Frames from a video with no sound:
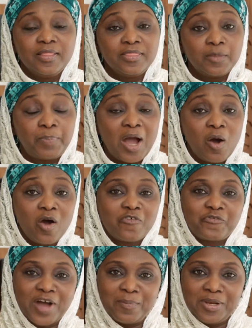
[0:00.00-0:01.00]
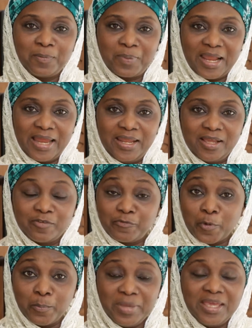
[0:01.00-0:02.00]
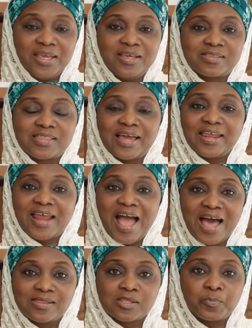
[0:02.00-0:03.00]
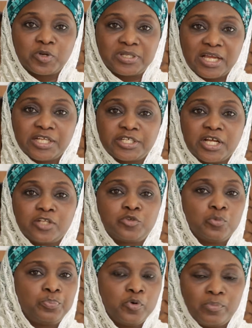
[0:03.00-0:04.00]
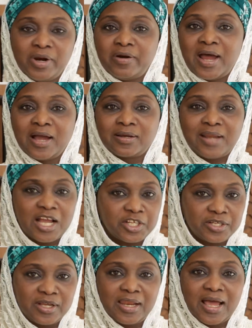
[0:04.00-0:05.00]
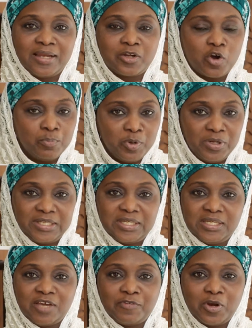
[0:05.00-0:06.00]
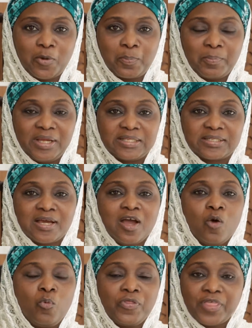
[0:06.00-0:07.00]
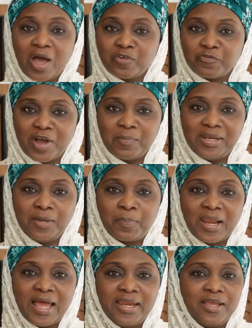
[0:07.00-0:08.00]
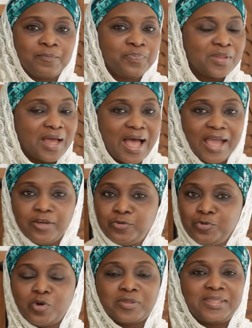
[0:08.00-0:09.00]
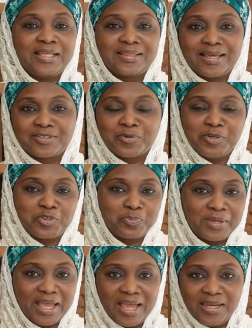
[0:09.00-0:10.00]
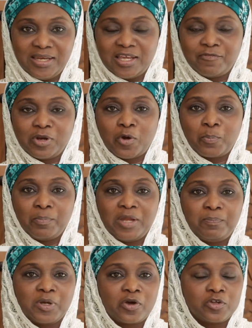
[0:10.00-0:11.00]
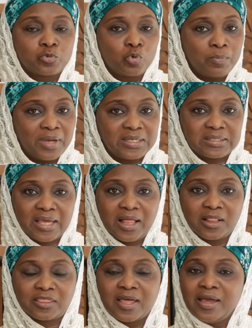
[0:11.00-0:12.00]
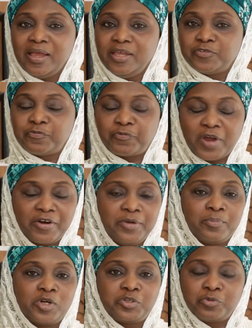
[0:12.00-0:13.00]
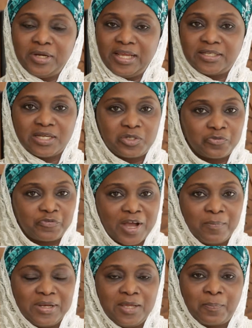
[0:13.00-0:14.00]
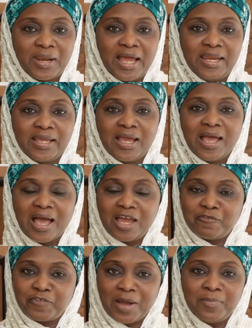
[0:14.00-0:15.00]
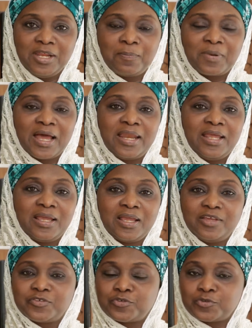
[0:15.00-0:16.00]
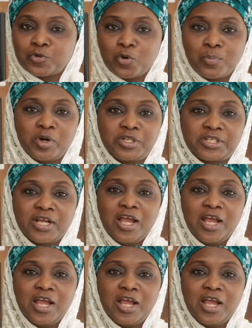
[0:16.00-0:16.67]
The power of family planning for me is that it has the potential to boomerang national and community development. Without family planning, I do not think there's going to be any development, because women's health is very much related to family planning, and family planning is so much